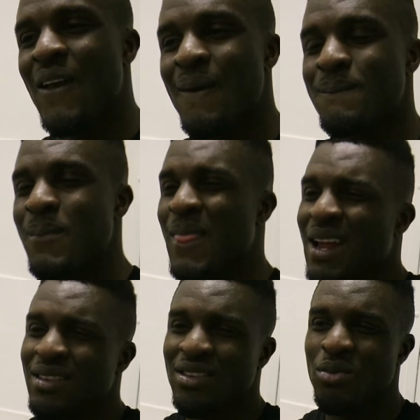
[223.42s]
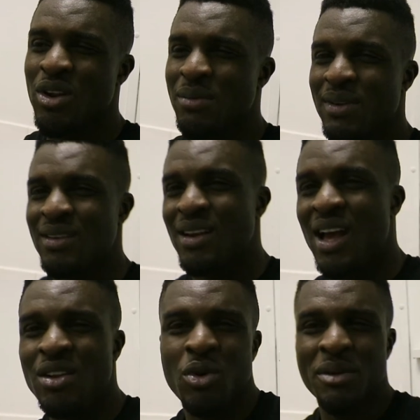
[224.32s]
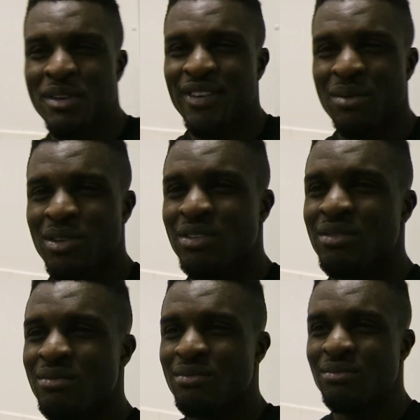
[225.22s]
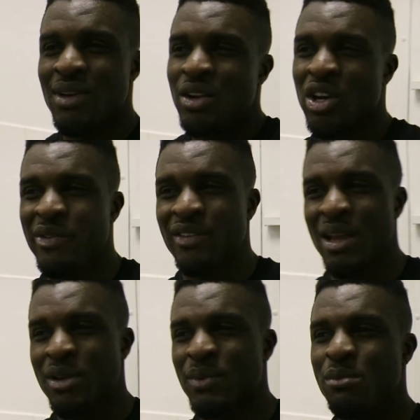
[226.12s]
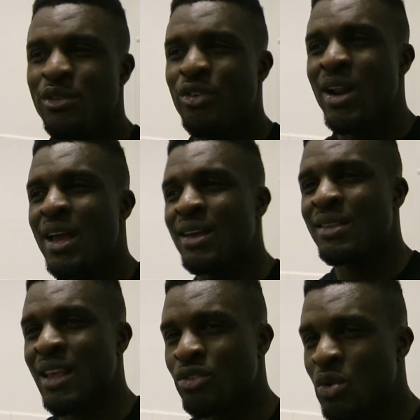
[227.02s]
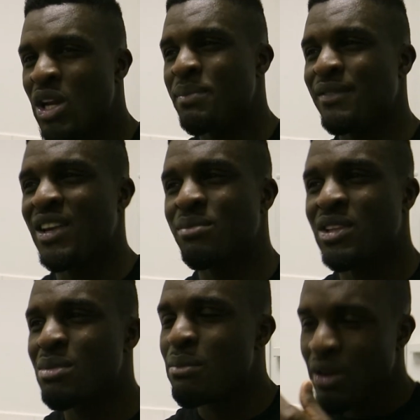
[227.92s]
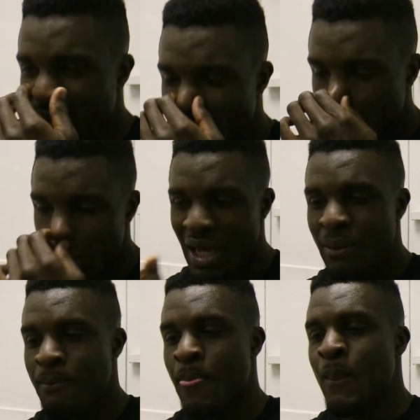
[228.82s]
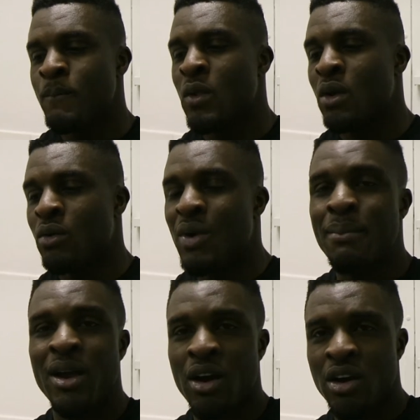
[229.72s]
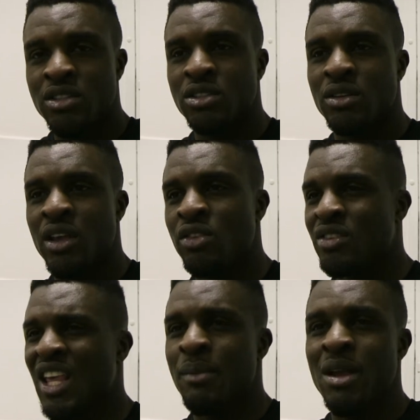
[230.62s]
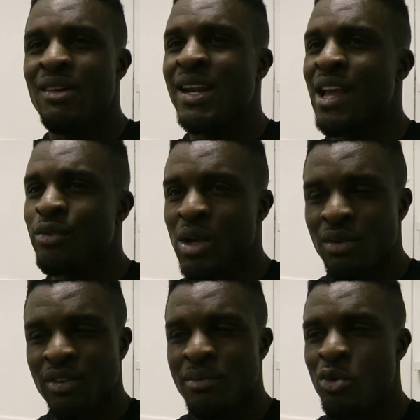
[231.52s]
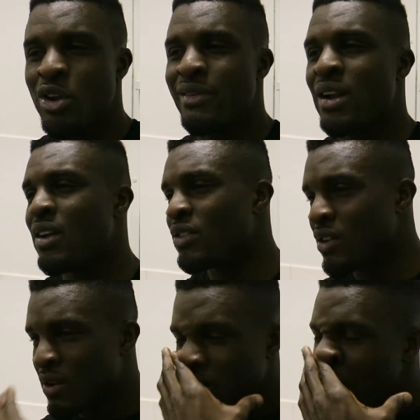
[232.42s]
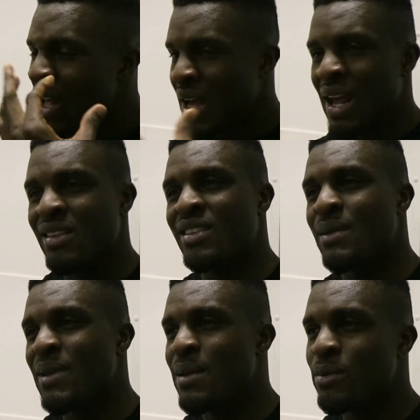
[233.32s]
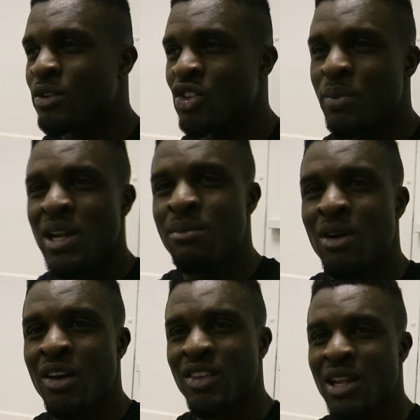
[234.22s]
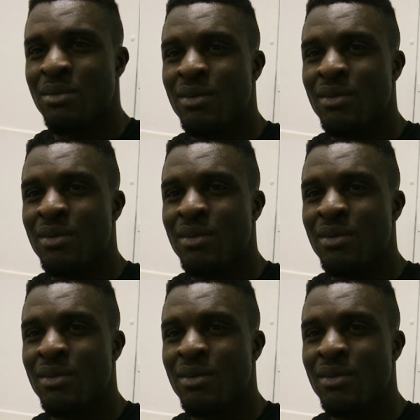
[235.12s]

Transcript: Yeah, like, I don't want to be famous. I don't want to be famous. People feel like they do want to be famous. Remember the first time I met Arj, he used to take me around everywhere with him, all around London, and I could see people stopping him, asking him.